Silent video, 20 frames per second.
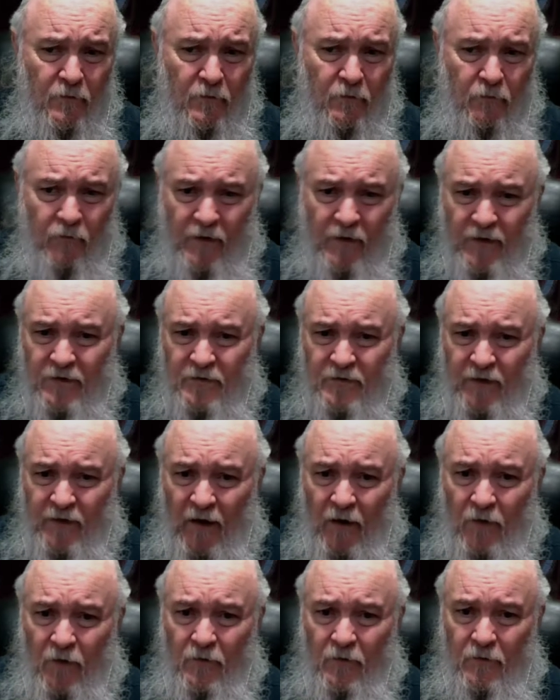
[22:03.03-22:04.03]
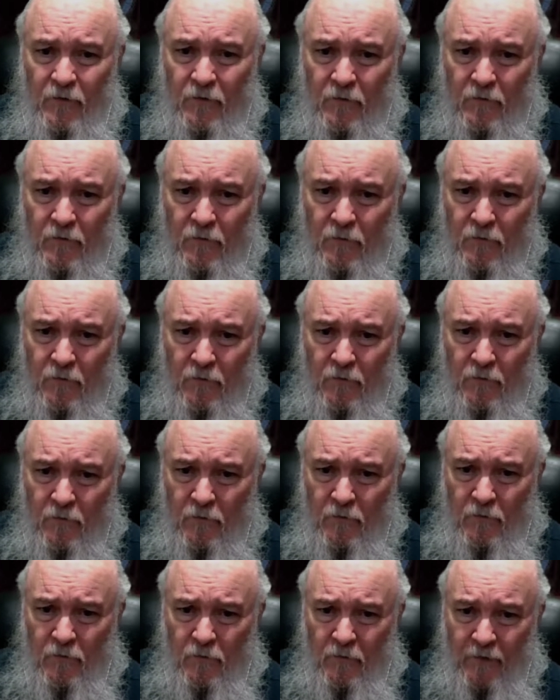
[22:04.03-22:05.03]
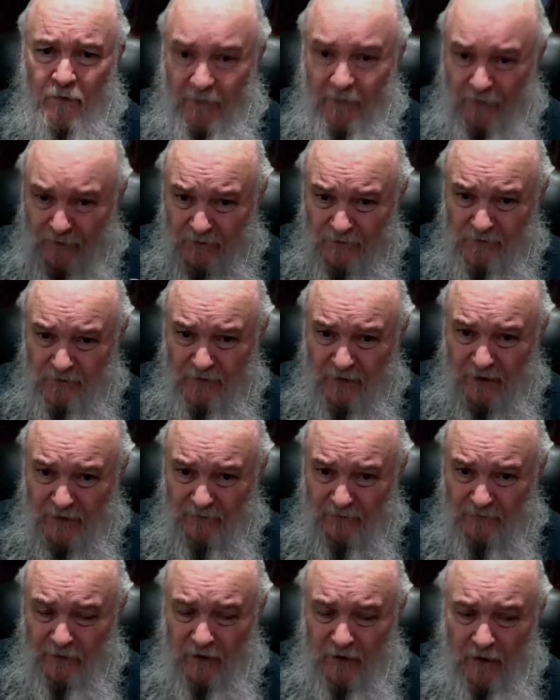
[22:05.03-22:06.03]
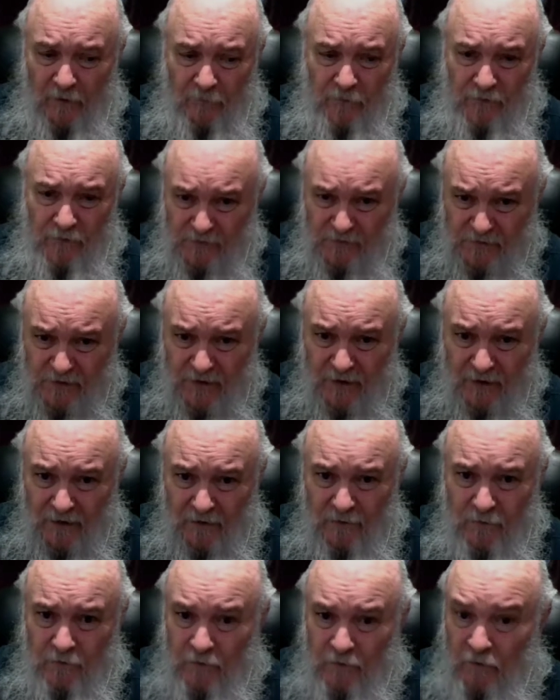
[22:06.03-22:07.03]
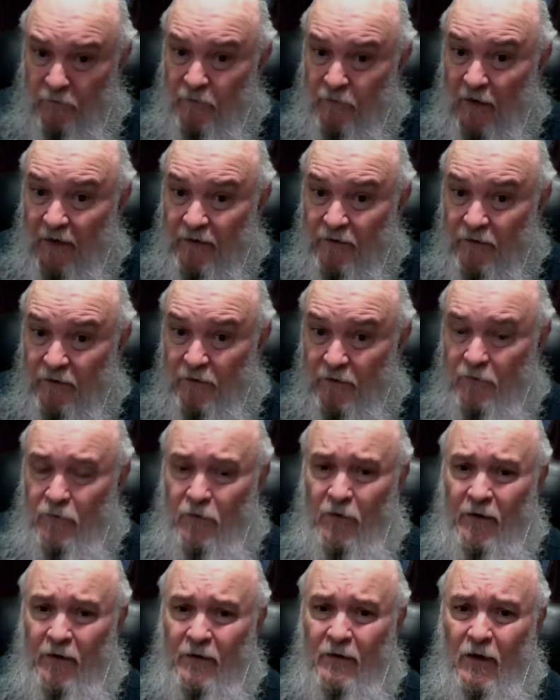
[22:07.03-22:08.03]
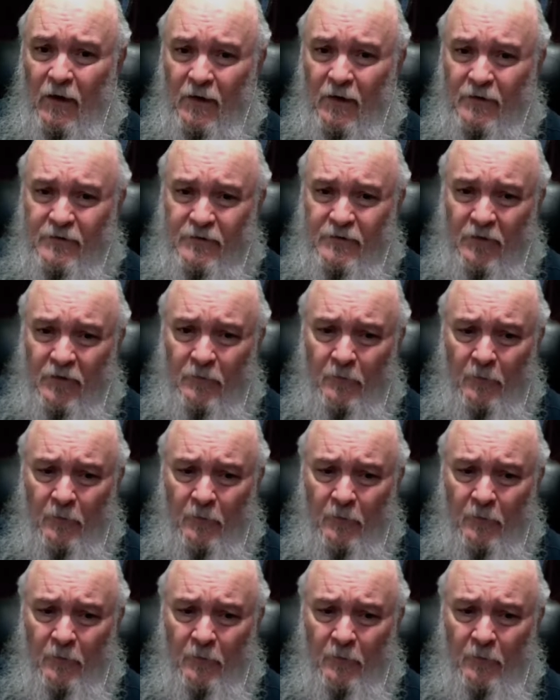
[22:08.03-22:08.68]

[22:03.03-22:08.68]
reached out in this lifetime to see it, to find it, to acknowledge it.